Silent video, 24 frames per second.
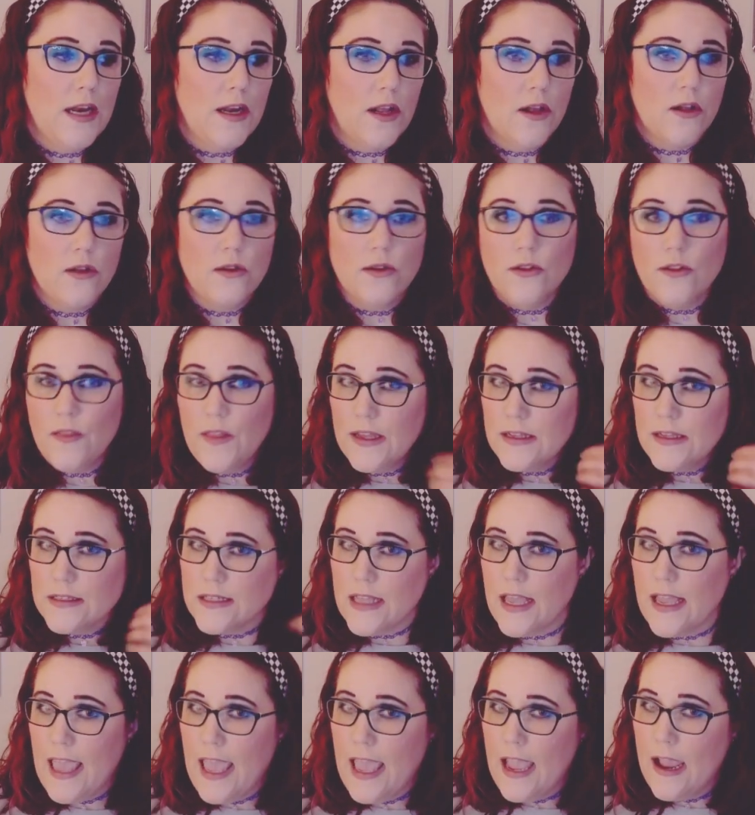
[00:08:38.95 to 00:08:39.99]
include things
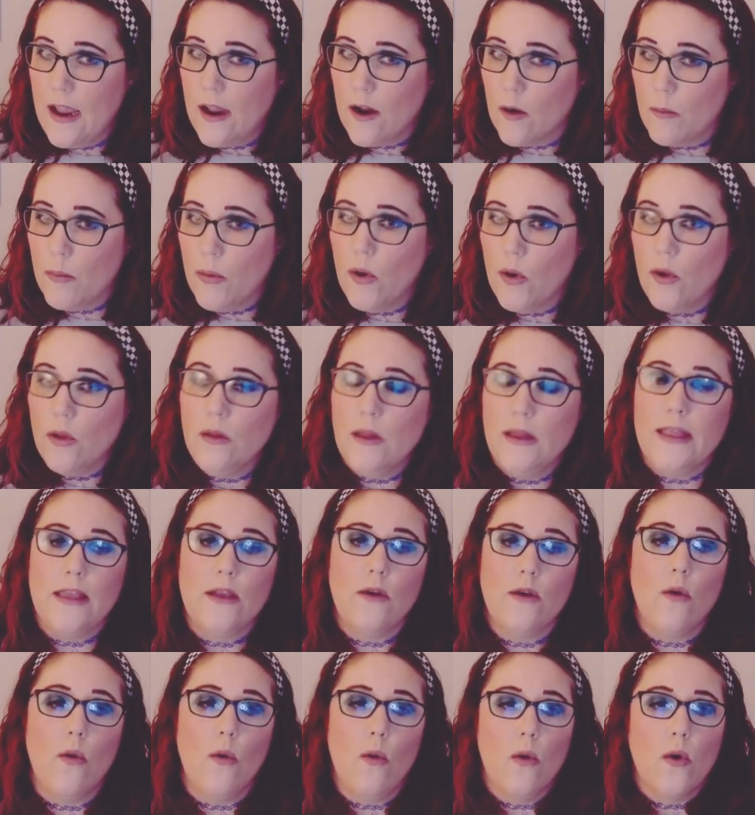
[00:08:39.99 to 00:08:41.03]
like hair
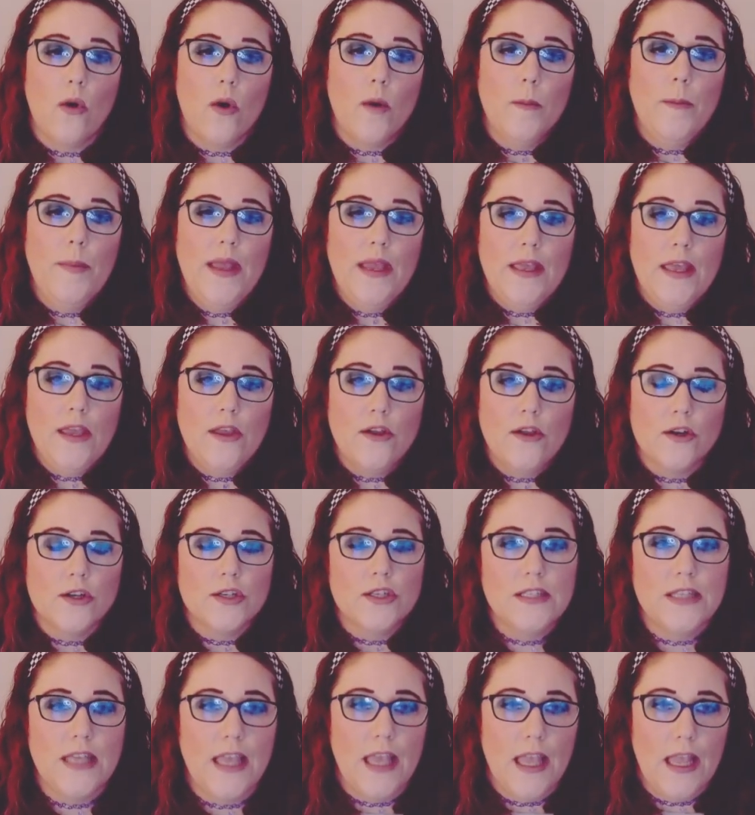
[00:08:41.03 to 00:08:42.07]
pulling or picking your
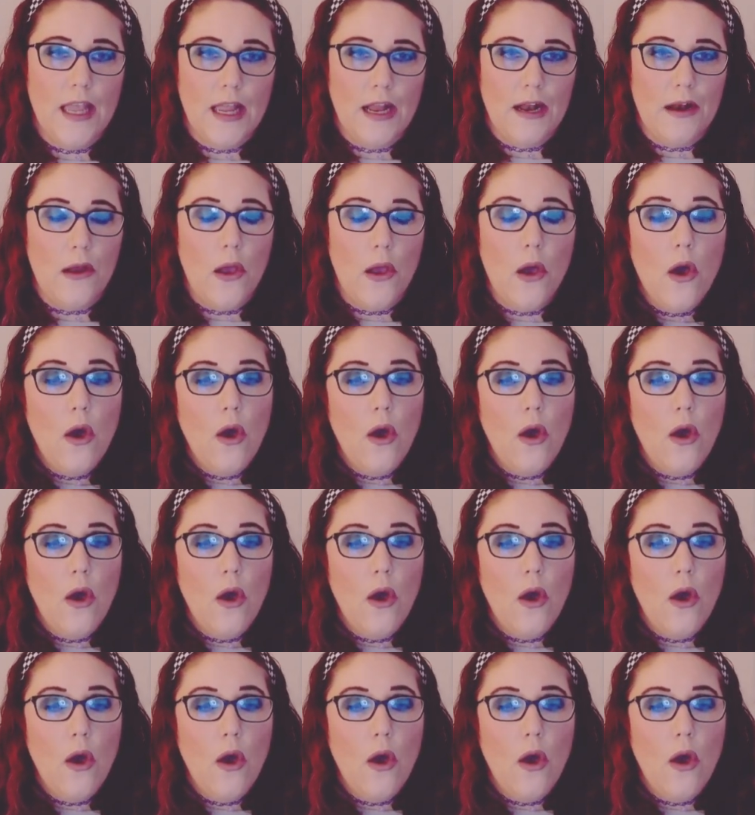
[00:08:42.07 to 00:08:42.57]
skin